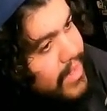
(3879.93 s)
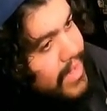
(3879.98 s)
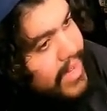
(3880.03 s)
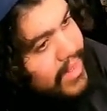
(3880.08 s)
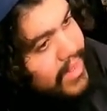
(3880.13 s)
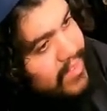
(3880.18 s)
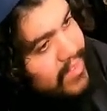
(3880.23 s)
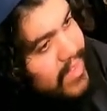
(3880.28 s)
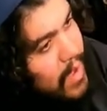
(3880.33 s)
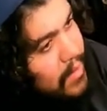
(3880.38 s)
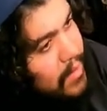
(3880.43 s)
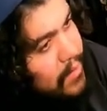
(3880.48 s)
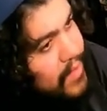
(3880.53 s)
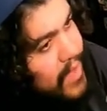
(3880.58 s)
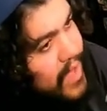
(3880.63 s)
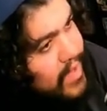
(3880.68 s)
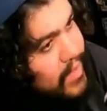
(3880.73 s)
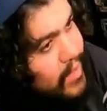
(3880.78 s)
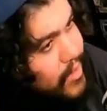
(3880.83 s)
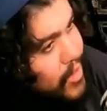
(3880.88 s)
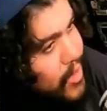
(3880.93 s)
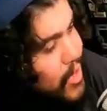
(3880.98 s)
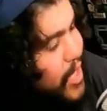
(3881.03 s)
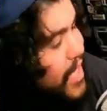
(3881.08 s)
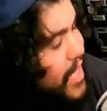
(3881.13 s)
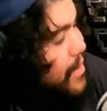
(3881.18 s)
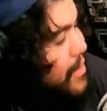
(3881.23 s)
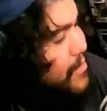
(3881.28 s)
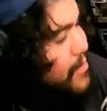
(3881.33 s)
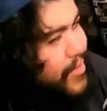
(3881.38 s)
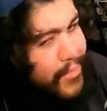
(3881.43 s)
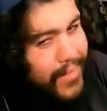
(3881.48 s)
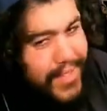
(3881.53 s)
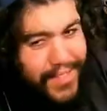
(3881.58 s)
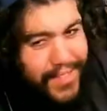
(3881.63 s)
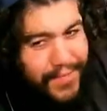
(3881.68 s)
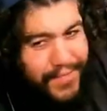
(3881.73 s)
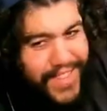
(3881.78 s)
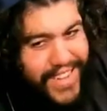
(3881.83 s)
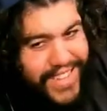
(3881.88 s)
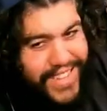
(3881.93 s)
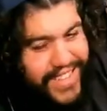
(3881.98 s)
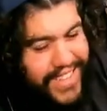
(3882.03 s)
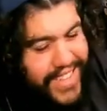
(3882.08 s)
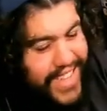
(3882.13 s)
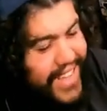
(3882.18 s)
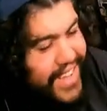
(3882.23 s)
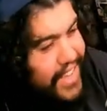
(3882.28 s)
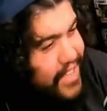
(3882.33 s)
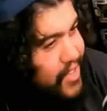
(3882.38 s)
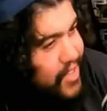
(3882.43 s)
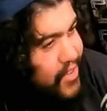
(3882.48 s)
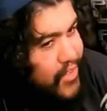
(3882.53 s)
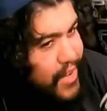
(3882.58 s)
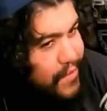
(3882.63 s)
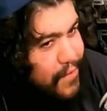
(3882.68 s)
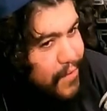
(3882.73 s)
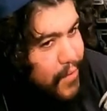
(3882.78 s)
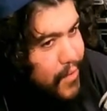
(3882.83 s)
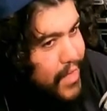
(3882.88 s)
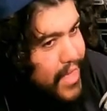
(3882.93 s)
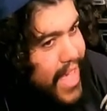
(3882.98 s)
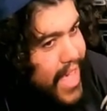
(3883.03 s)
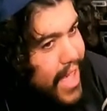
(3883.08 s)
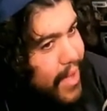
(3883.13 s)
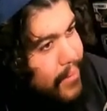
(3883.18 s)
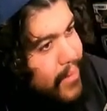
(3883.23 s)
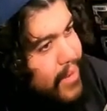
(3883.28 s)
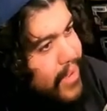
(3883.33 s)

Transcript: the sound effects. Yeah, I'm like, I'm just, bro, what the? F-? F-? You just trying to I was like, are camera? they like